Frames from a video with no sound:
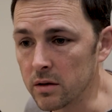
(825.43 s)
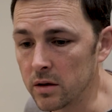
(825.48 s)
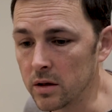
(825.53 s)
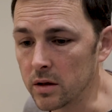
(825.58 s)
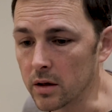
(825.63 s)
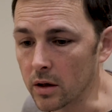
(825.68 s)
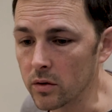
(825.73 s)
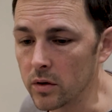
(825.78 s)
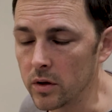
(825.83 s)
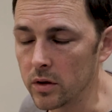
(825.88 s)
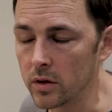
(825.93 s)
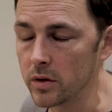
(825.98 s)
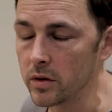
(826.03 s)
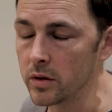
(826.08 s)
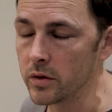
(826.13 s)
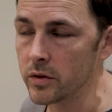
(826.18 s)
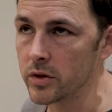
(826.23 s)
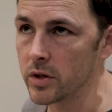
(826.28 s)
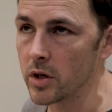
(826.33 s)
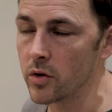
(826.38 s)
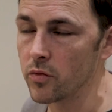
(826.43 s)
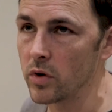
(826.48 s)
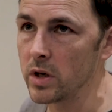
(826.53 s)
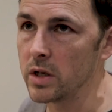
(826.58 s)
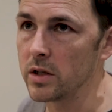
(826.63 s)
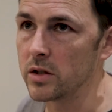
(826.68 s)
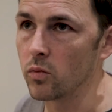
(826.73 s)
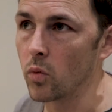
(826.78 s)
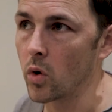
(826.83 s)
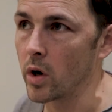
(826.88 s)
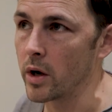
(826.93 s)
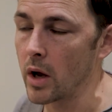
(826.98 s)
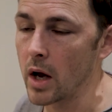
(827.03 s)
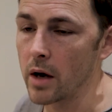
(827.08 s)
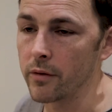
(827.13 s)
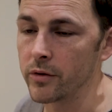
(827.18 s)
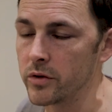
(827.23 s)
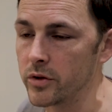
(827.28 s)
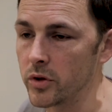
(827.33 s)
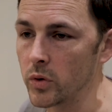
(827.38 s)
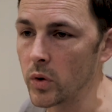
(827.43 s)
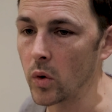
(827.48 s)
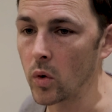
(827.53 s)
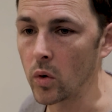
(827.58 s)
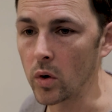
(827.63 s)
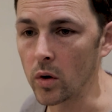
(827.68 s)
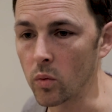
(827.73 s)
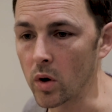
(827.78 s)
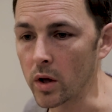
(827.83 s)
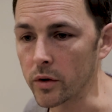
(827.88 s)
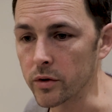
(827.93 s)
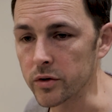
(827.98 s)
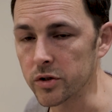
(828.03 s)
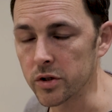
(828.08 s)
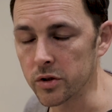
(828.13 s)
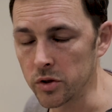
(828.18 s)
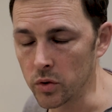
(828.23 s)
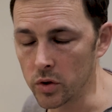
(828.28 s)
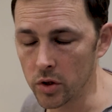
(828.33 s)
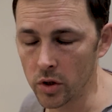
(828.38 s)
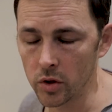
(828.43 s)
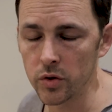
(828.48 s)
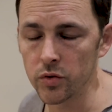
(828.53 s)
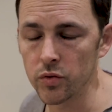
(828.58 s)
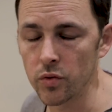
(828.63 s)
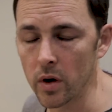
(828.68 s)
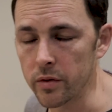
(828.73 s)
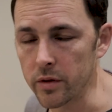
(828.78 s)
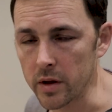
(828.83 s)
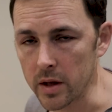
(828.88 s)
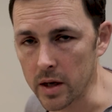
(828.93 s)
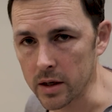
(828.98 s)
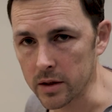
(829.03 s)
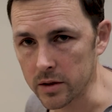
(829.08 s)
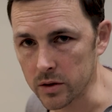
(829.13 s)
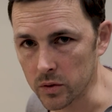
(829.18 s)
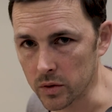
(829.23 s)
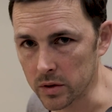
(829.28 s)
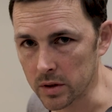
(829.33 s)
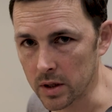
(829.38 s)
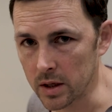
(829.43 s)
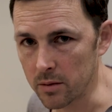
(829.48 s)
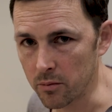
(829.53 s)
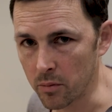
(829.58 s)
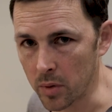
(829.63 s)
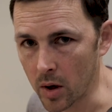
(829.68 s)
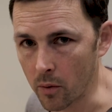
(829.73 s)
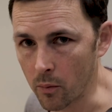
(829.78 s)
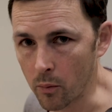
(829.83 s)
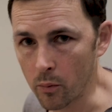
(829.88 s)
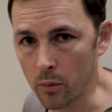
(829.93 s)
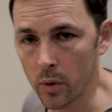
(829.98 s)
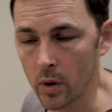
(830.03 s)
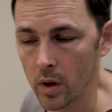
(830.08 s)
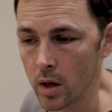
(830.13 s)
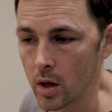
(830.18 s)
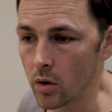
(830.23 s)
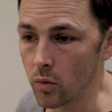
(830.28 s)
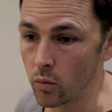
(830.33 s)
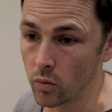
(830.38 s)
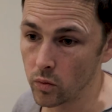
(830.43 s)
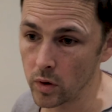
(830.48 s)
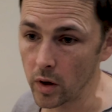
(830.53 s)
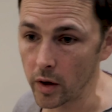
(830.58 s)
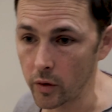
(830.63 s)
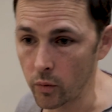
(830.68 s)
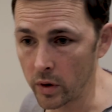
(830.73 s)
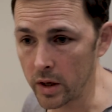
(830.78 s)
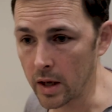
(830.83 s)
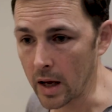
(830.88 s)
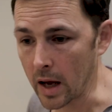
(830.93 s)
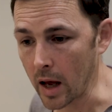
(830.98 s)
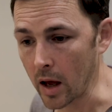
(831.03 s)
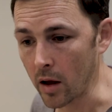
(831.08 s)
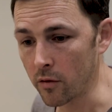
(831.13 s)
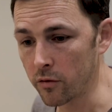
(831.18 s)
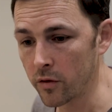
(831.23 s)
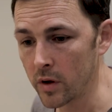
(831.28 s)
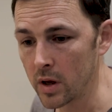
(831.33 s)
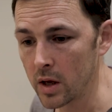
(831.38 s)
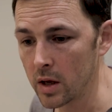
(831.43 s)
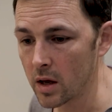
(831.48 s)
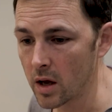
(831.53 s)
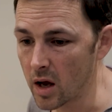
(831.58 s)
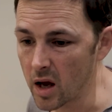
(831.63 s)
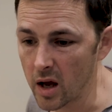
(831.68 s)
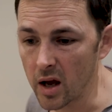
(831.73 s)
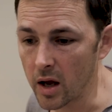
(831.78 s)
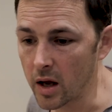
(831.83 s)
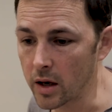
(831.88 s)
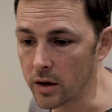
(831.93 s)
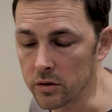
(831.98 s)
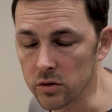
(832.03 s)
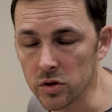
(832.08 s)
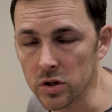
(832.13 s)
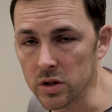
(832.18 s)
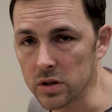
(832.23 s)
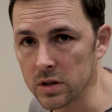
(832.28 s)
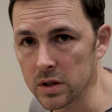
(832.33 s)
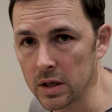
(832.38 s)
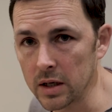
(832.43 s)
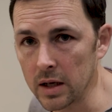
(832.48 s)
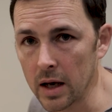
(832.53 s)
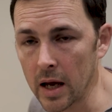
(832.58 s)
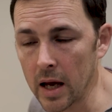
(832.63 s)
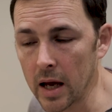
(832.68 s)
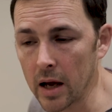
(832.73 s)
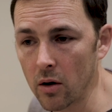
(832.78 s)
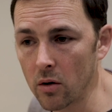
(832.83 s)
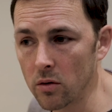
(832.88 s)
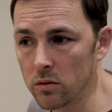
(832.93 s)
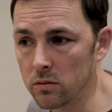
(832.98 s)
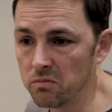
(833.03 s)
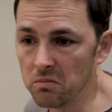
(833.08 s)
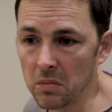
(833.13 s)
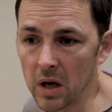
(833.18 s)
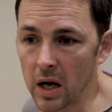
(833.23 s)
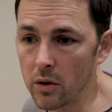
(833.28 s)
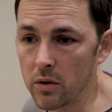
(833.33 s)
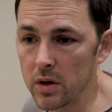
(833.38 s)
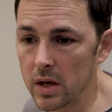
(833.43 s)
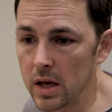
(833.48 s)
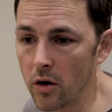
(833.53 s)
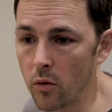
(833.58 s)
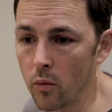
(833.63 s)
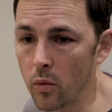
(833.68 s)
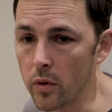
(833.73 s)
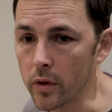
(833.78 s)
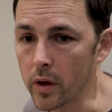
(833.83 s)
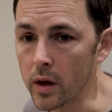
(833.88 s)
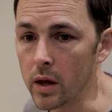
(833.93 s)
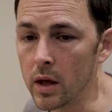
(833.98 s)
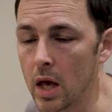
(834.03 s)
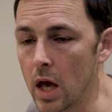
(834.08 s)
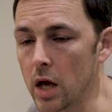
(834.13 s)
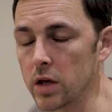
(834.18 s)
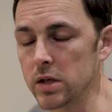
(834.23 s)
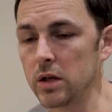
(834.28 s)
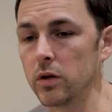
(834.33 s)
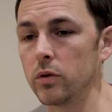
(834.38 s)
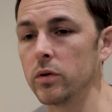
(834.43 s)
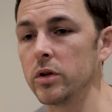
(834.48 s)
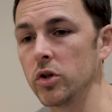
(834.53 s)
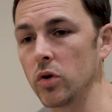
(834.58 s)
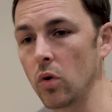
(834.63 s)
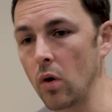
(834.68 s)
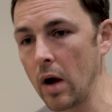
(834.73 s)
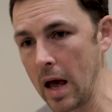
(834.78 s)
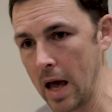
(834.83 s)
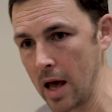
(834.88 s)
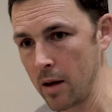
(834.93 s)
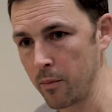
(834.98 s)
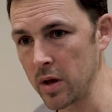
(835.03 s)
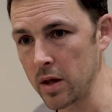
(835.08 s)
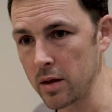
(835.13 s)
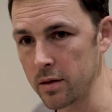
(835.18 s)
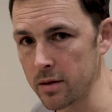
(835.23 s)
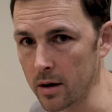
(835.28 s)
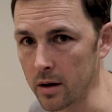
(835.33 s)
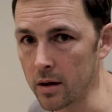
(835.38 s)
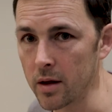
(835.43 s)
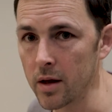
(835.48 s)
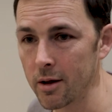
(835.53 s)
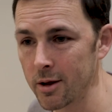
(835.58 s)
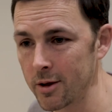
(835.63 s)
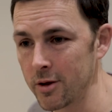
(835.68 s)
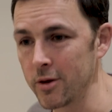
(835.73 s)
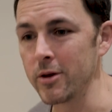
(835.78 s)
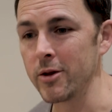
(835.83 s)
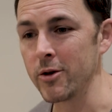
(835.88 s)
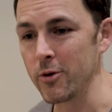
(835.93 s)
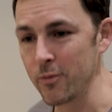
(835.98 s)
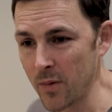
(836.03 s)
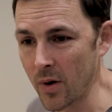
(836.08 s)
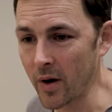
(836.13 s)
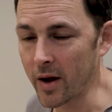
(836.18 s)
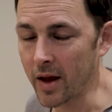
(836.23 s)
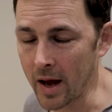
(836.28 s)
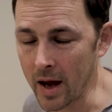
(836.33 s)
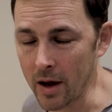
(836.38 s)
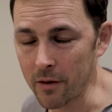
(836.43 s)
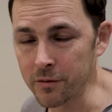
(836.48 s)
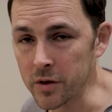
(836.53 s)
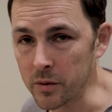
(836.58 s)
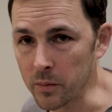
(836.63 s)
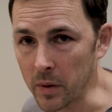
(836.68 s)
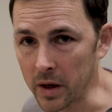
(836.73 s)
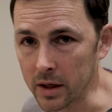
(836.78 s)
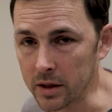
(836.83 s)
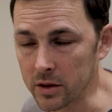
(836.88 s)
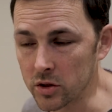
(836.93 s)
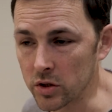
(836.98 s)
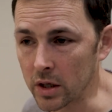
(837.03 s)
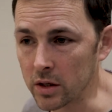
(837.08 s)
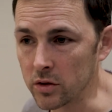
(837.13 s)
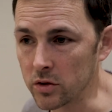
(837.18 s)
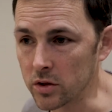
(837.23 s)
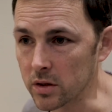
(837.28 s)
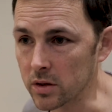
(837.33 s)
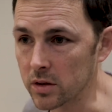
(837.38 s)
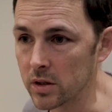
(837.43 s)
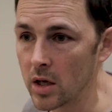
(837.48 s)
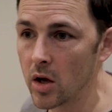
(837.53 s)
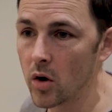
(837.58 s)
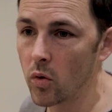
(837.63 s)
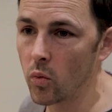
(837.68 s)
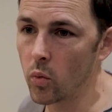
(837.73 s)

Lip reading: You know, there's no reason why you have to do it all at once. You could run the air source heat pump like we have and just see how you get on with it. As long as you're happy that you might have to make changes.